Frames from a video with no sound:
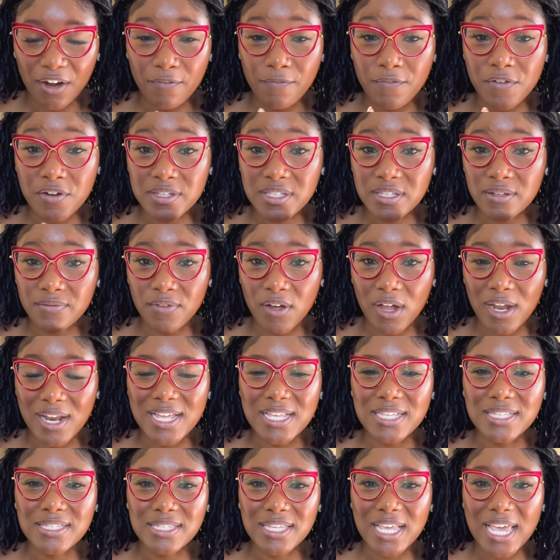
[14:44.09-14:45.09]
first of all,
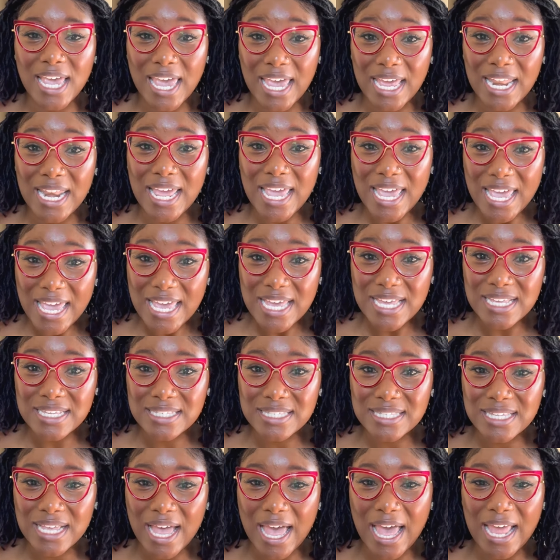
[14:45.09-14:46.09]
it is